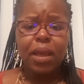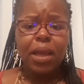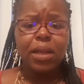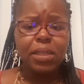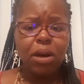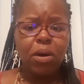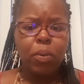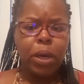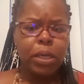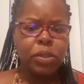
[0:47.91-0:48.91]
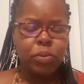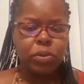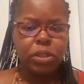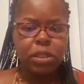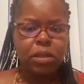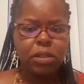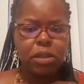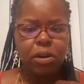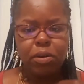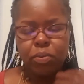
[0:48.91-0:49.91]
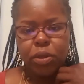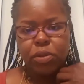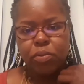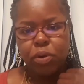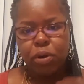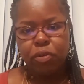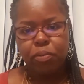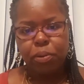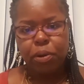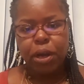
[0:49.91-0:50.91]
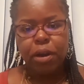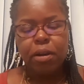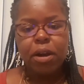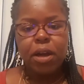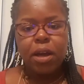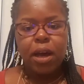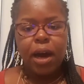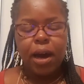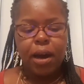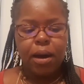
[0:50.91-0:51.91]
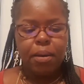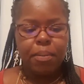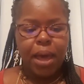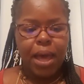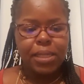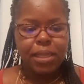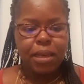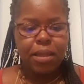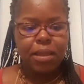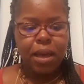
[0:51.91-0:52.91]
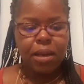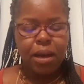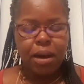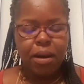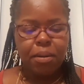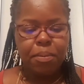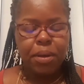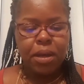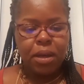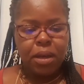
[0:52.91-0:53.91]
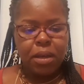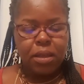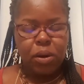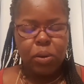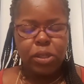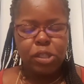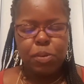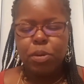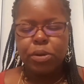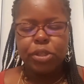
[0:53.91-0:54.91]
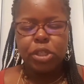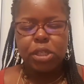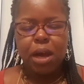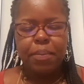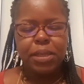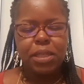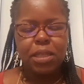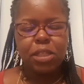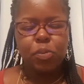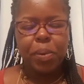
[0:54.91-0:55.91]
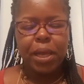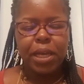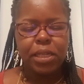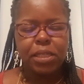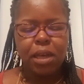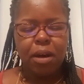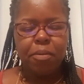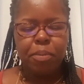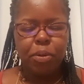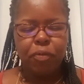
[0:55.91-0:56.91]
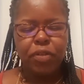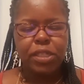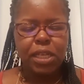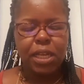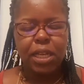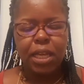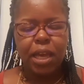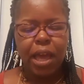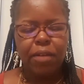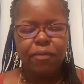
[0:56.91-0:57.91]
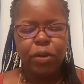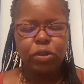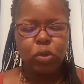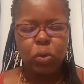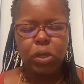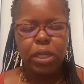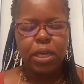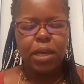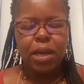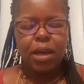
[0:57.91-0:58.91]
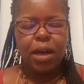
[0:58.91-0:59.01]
And as always, we'll just get started with the word of prayer, um, asking that the Holy Spirit just come into this place, um, both physically and virtually,